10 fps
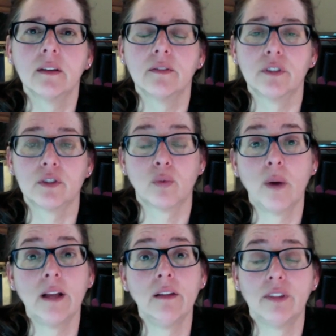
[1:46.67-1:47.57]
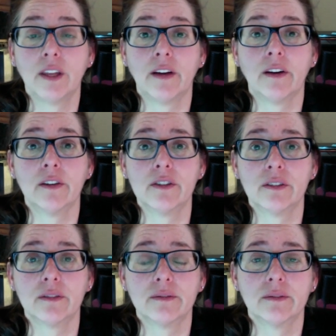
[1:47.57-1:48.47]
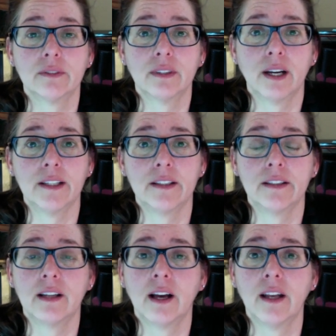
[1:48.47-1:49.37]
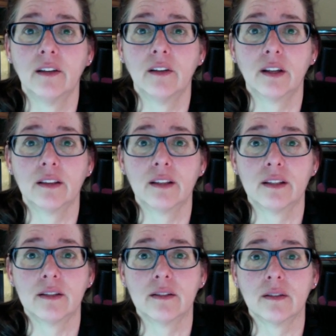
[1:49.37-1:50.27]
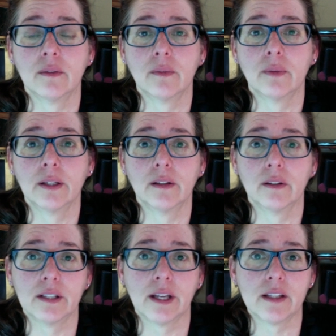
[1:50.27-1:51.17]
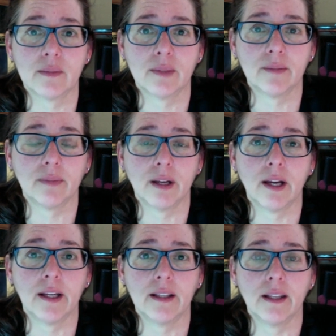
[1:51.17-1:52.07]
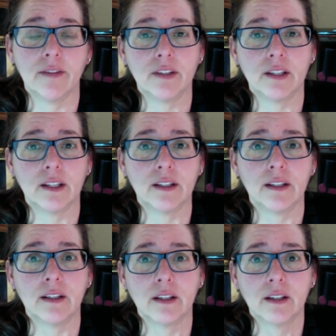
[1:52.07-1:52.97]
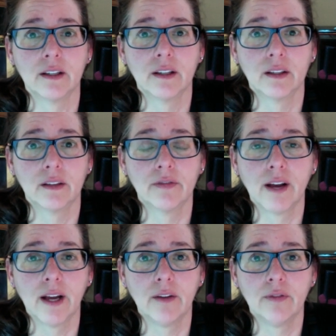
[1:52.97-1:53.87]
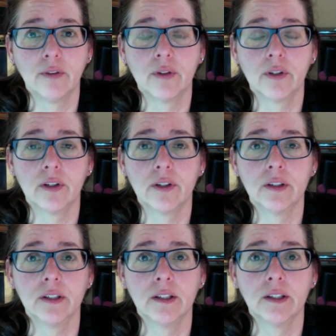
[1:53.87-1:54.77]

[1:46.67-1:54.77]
for 12 years, I did not look at this will or testament. I left it in the file folder.